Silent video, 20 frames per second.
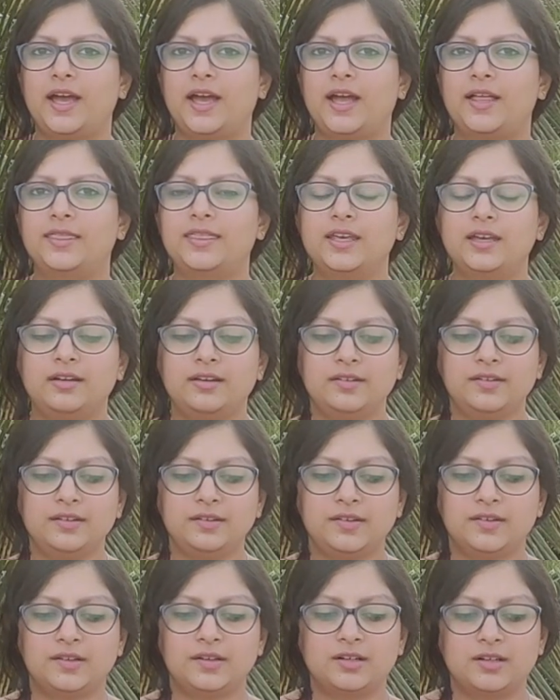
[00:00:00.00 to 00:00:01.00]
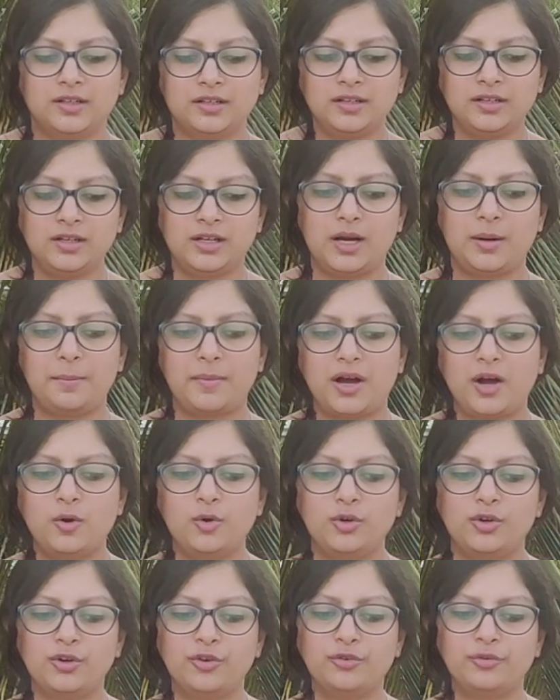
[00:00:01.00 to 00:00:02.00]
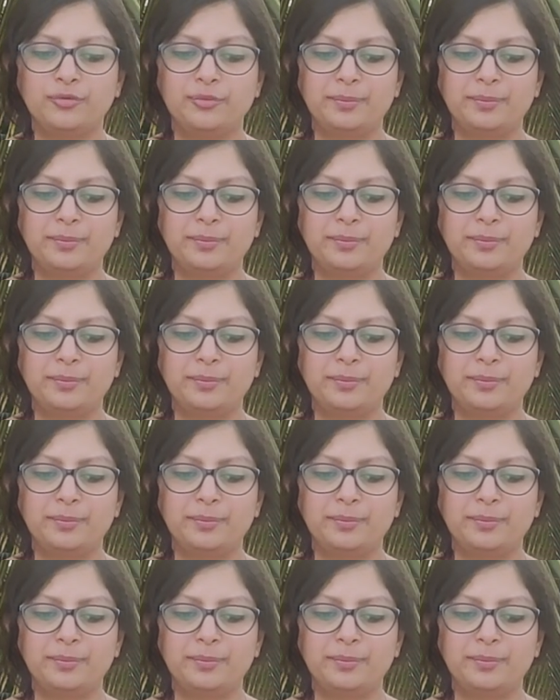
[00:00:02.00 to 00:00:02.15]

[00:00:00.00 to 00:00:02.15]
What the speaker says: There is a certain amount of